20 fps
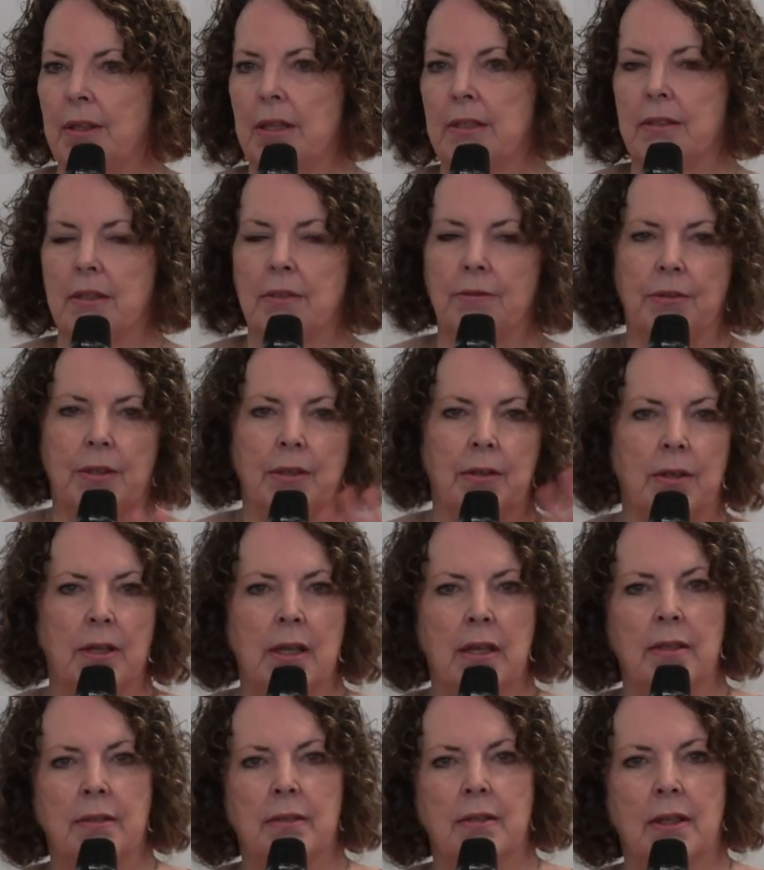There's
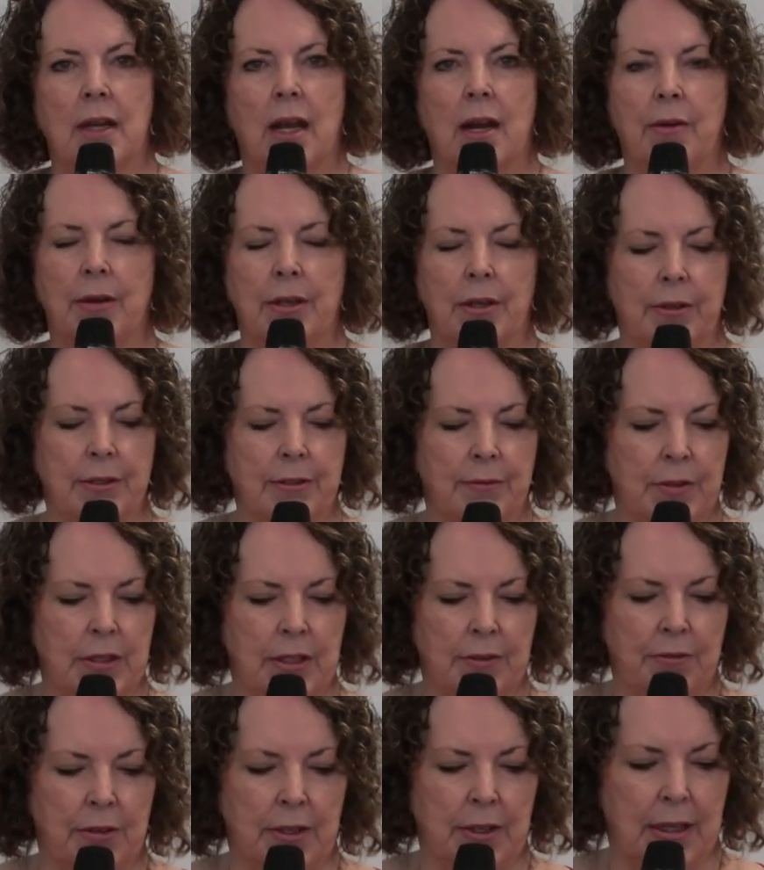different scenarios for
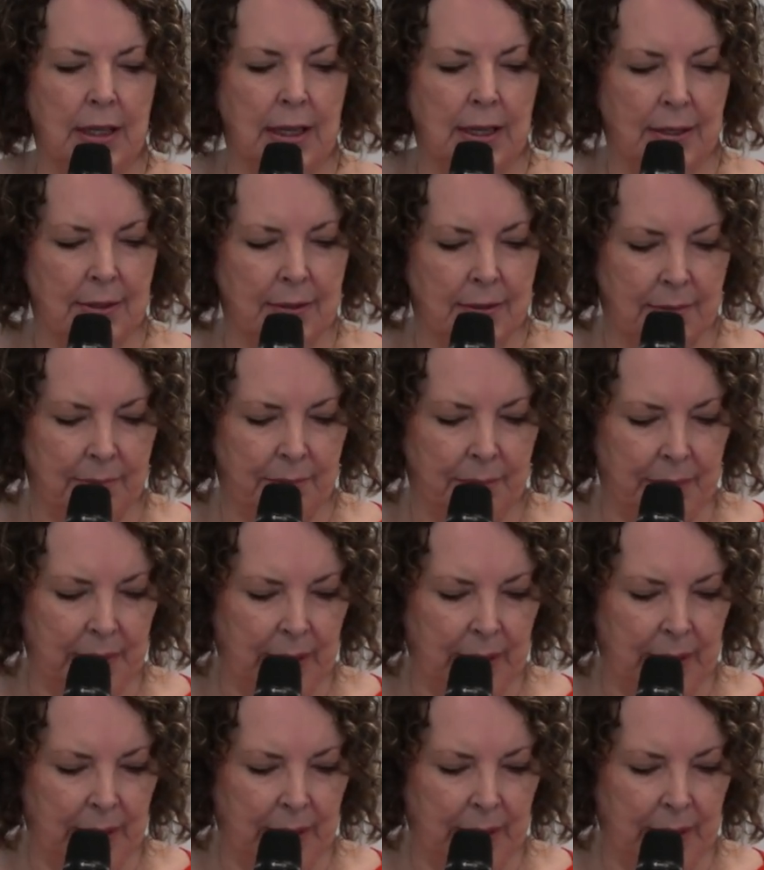different things.